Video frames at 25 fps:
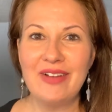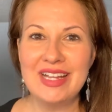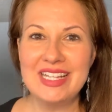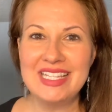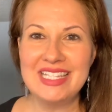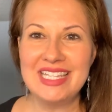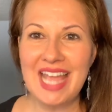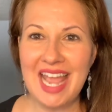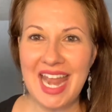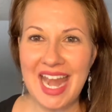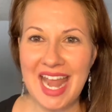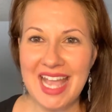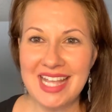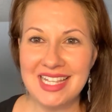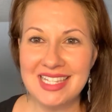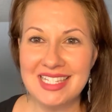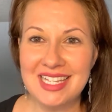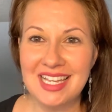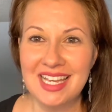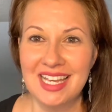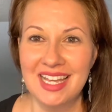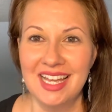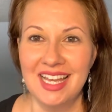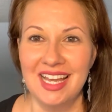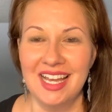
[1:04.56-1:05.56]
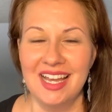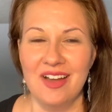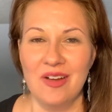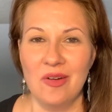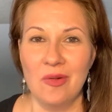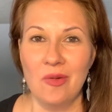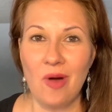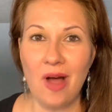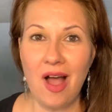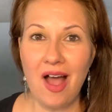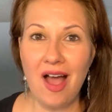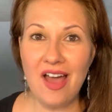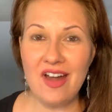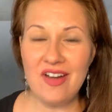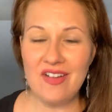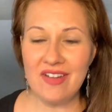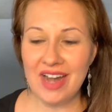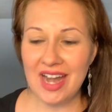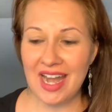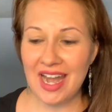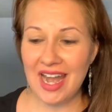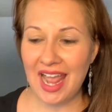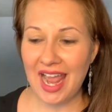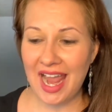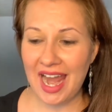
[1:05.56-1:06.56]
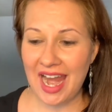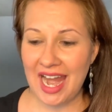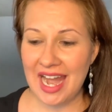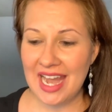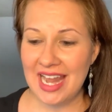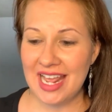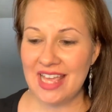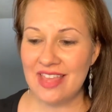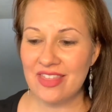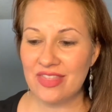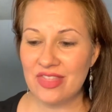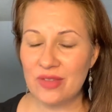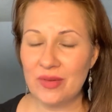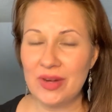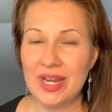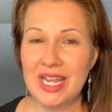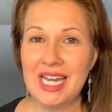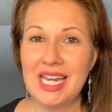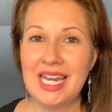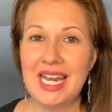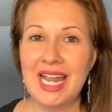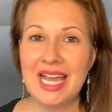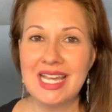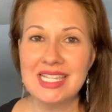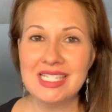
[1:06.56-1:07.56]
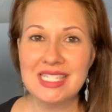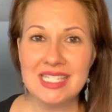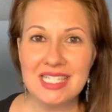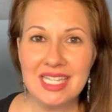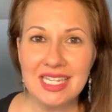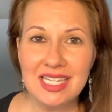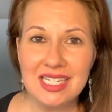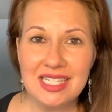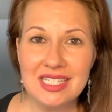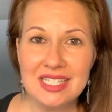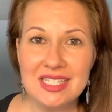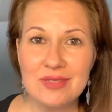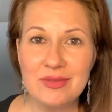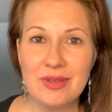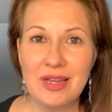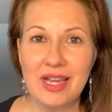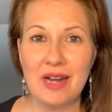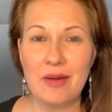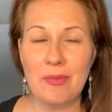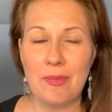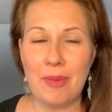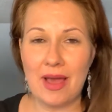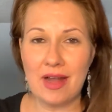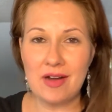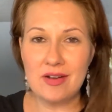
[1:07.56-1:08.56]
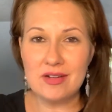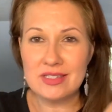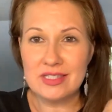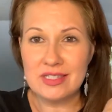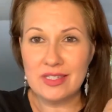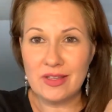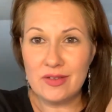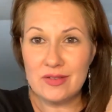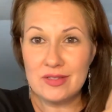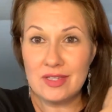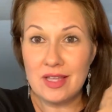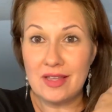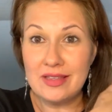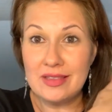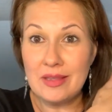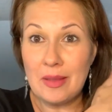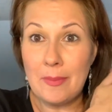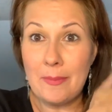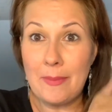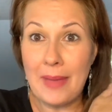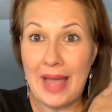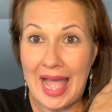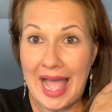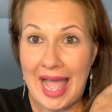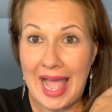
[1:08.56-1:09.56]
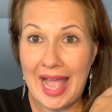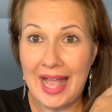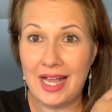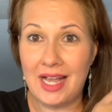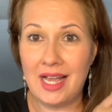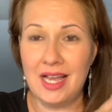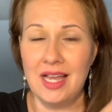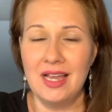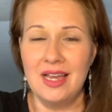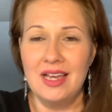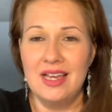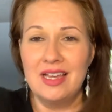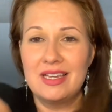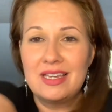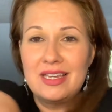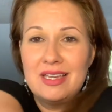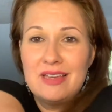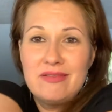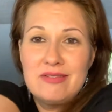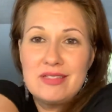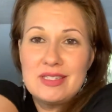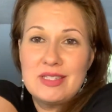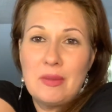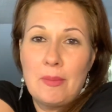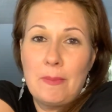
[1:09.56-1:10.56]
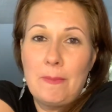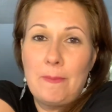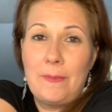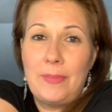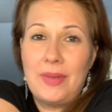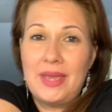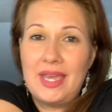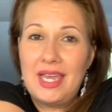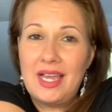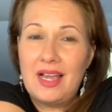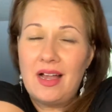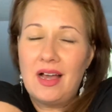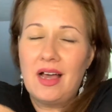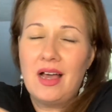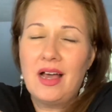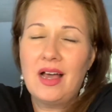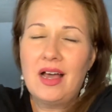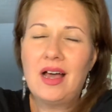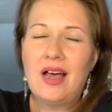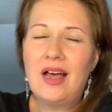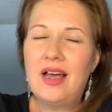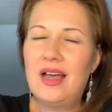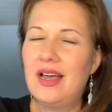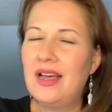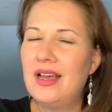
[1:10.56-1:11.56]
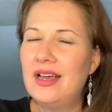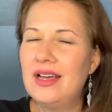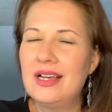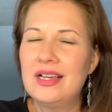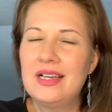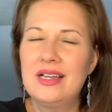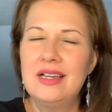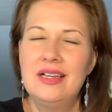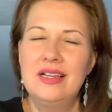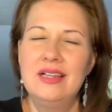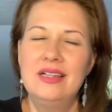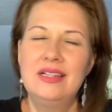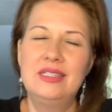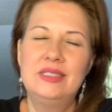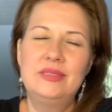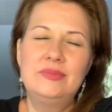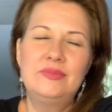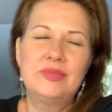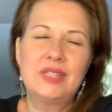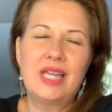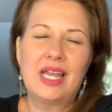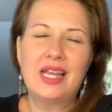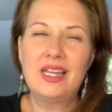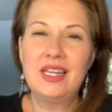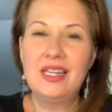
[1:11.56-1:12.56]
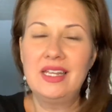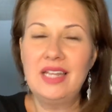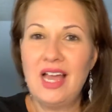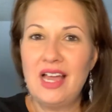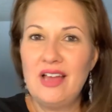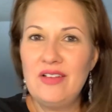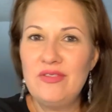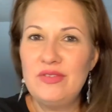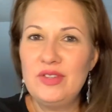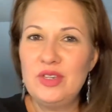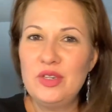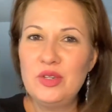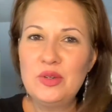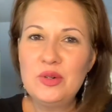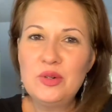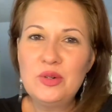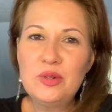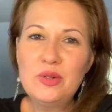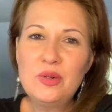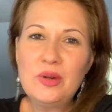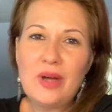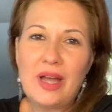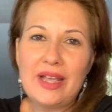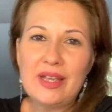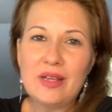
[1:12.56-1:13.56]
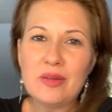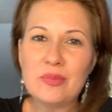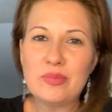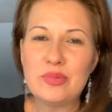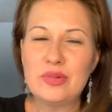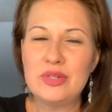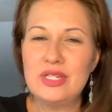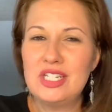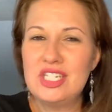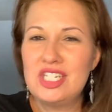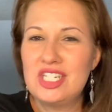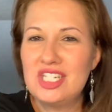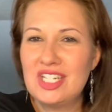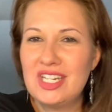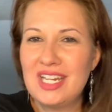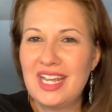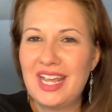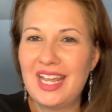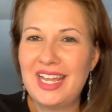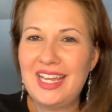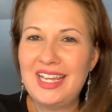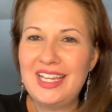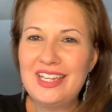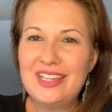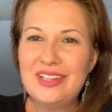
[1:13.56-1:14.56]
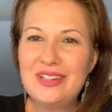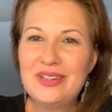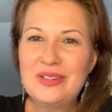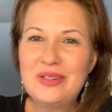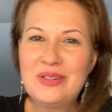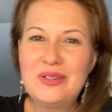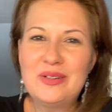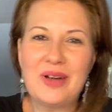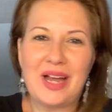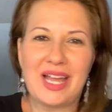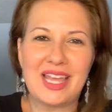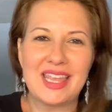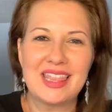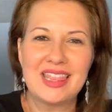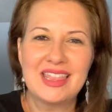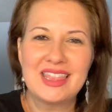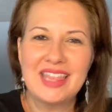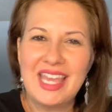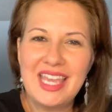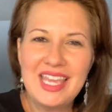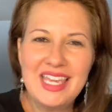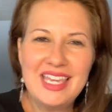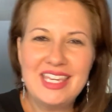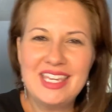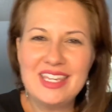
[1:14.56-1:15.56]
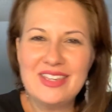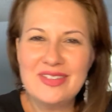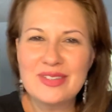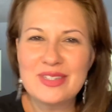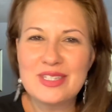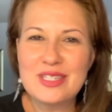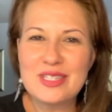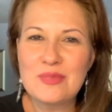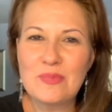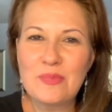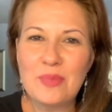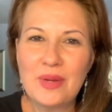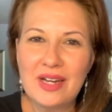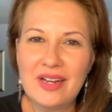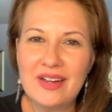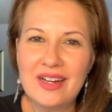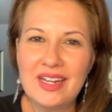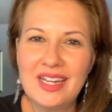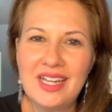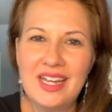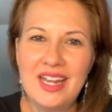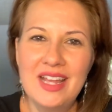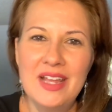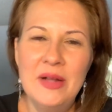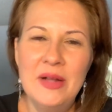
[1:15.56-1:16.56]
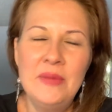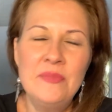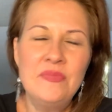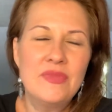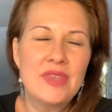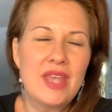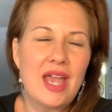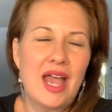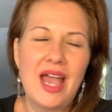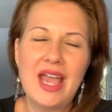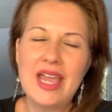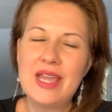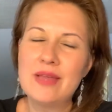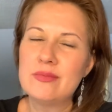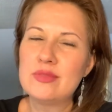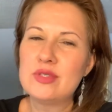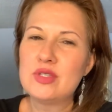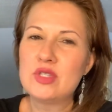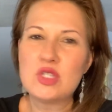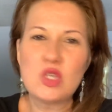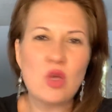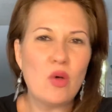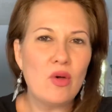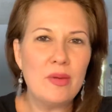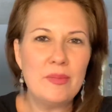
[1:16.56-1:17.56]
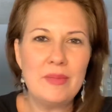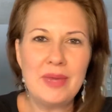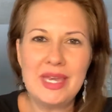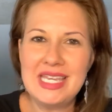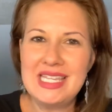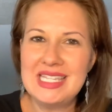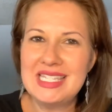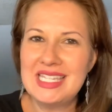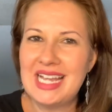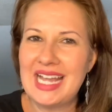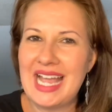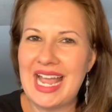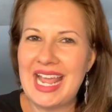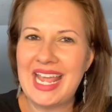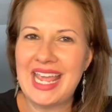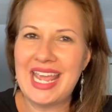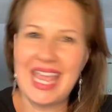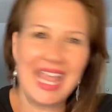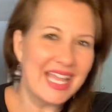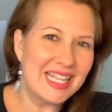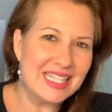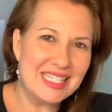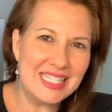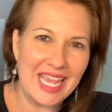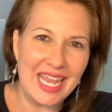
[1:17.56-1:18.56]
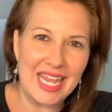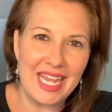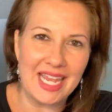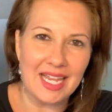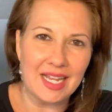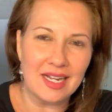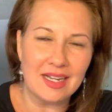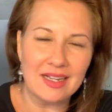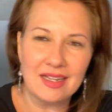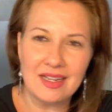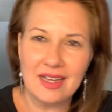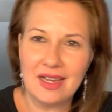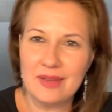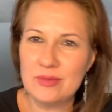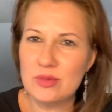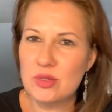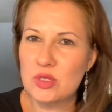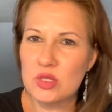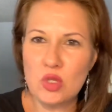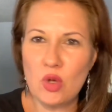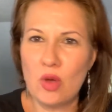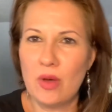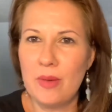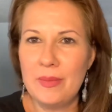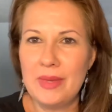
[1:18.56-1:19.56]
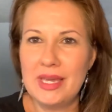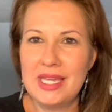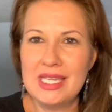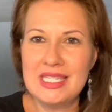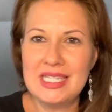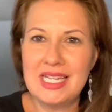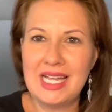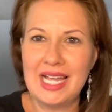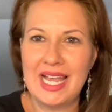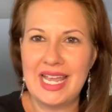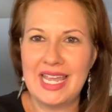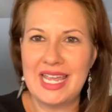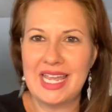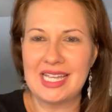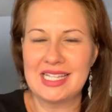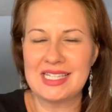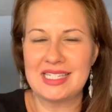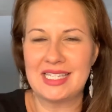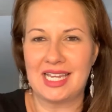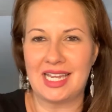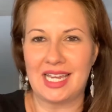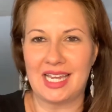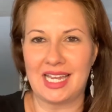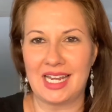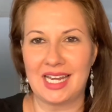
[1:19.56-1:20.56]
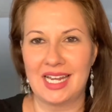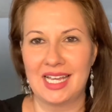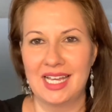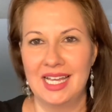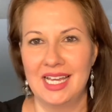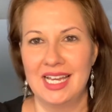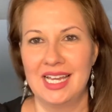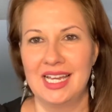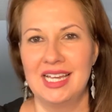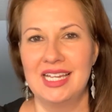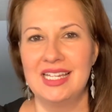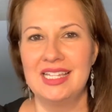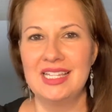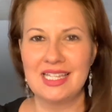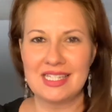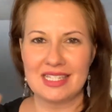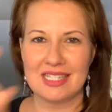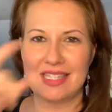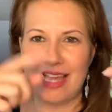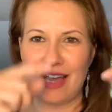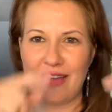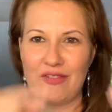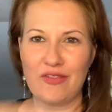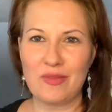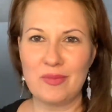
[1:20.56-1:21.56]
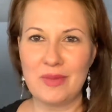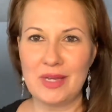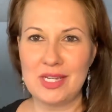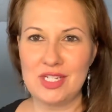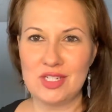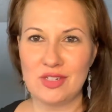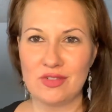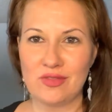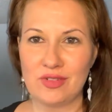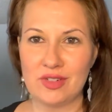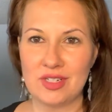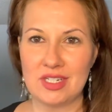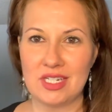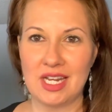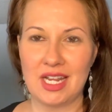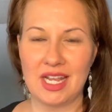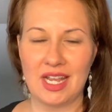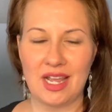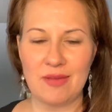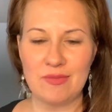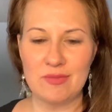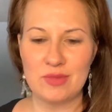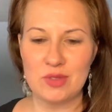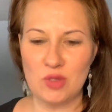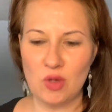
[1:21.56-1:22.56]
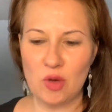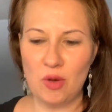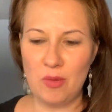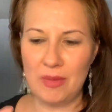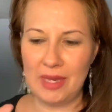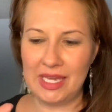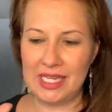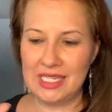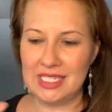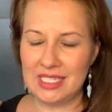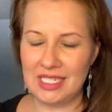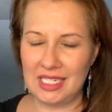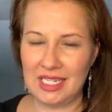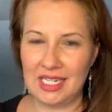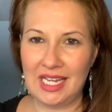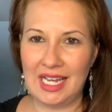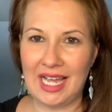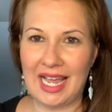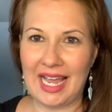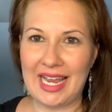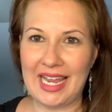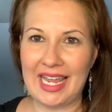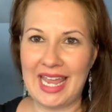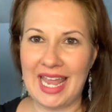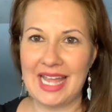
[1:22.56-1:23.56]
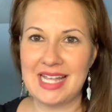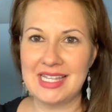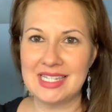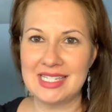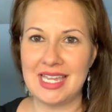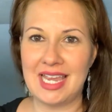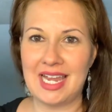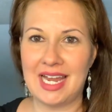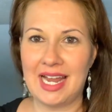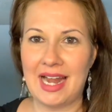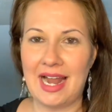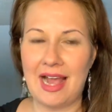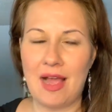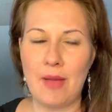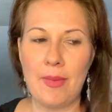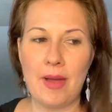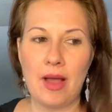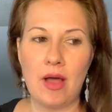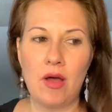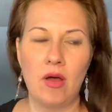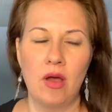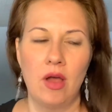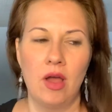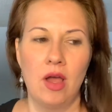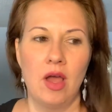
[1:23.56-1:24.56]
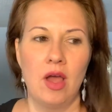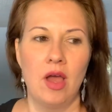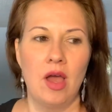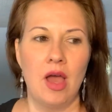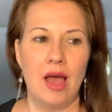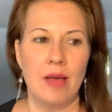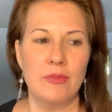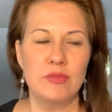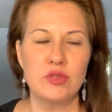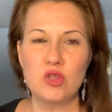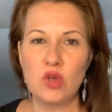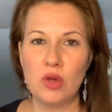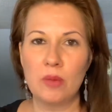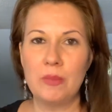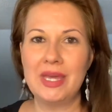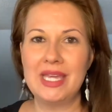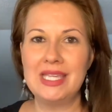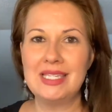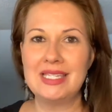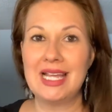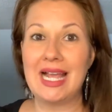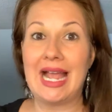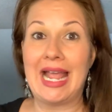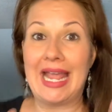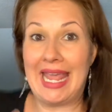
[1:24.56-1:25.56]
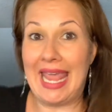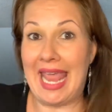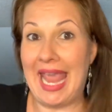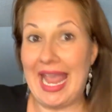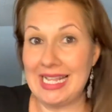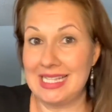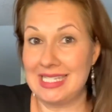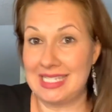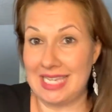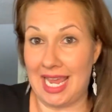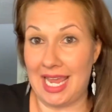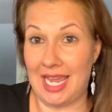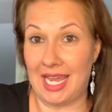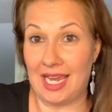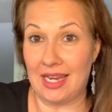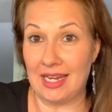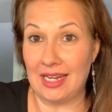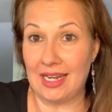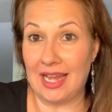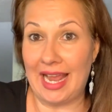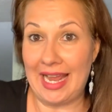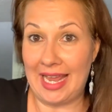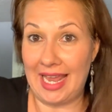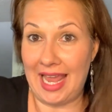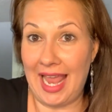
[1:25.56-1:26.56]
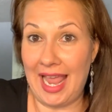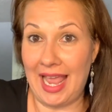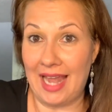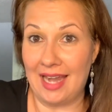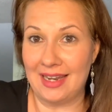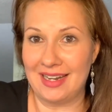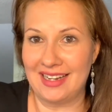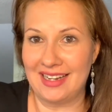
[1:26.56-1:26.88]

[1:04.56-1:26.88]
did it. 183 lessons. We got to pat ourselves on the back. Give us a big hug. I love you. I appreciate you. I thank you, Spirit. I am so amazing. I can't take it. I'm so amazing. I can't take it. That's the affirmation for today. I'm so amazing, I can't take it. How about, I'm so amazing, I can take it. I can.